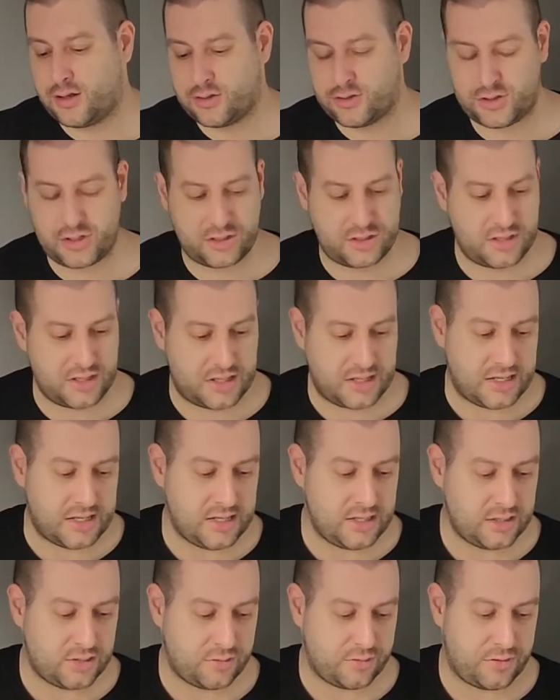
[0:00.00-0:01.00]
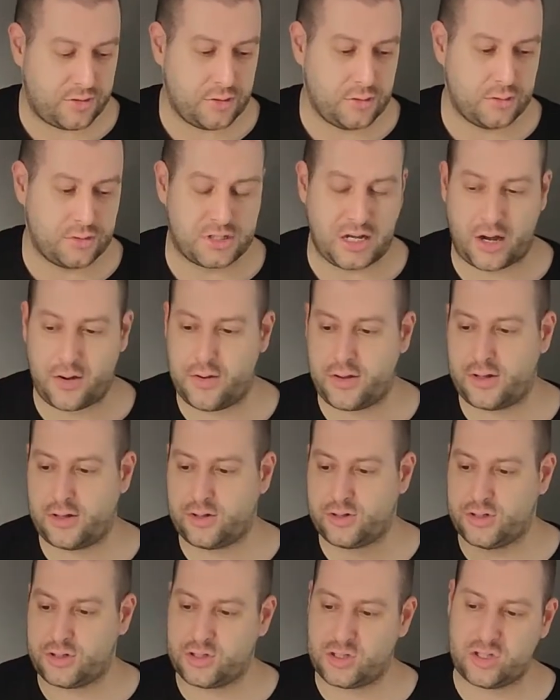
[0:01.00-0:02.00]
just the ease of use, how you can
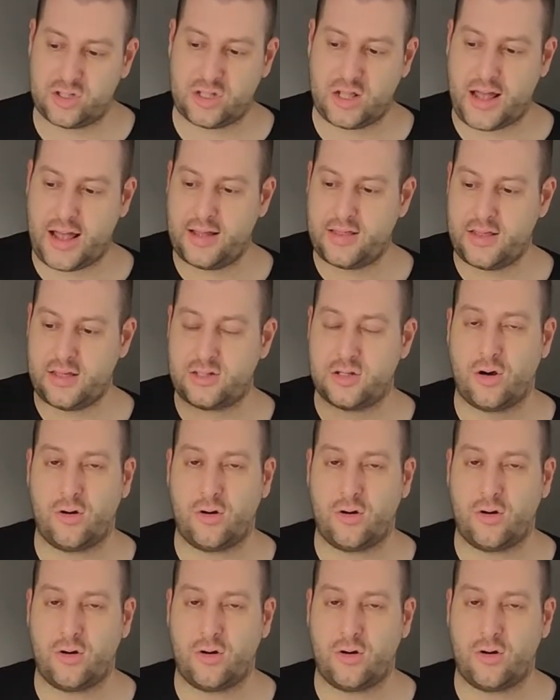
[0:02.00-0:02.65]
just slide this